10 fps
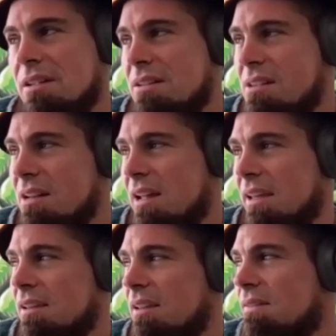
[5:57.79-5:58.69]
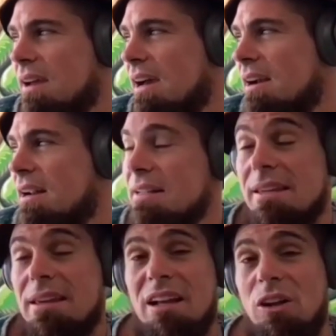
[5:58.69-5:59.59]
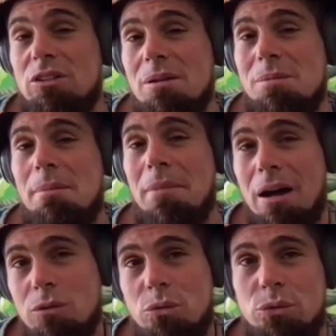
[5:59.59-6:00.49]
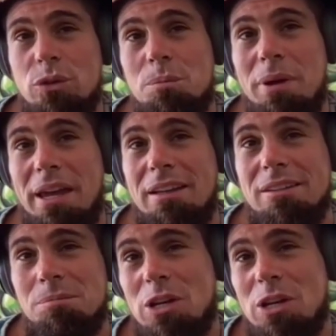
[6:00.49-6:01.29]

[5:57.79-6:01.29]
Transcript: as I said, like if I got an idea, it'll take me a month to paint.